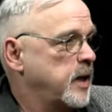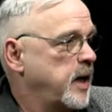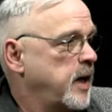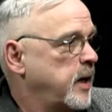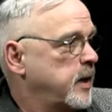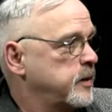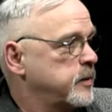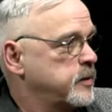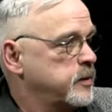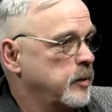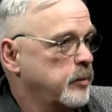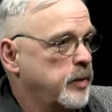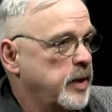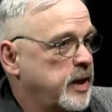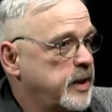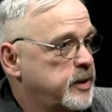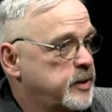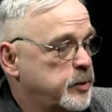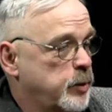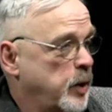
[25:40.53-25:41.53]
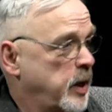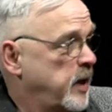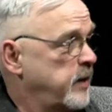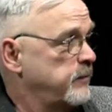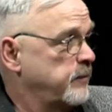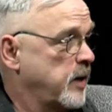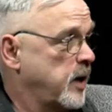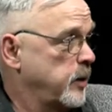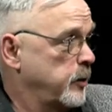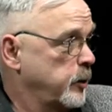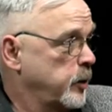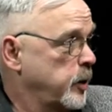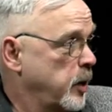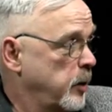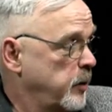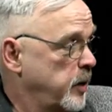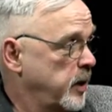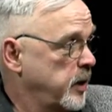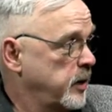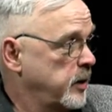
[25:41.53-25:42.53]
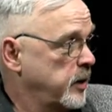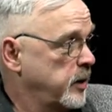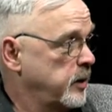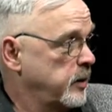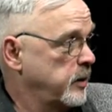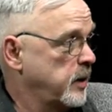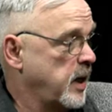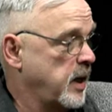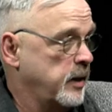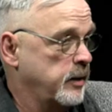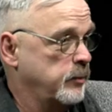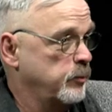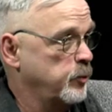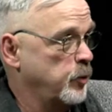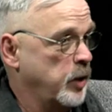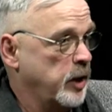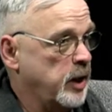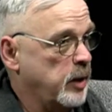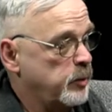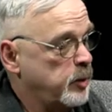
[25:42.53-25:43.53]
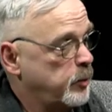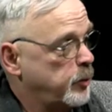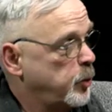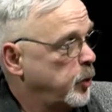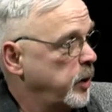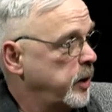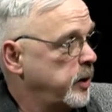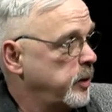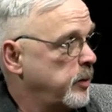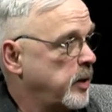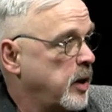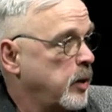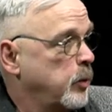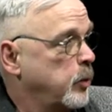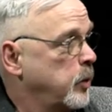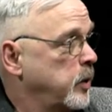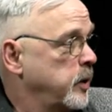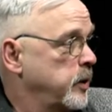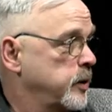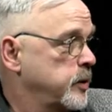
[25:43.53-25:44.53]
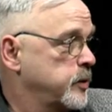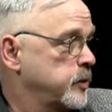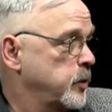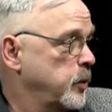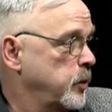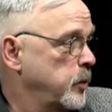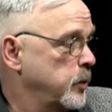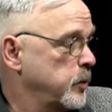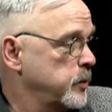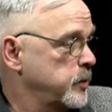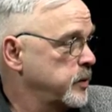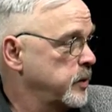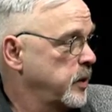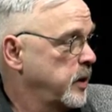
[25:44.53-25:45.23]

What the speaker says: I had somebody's grandfather come in and bring up a point about one of the schools.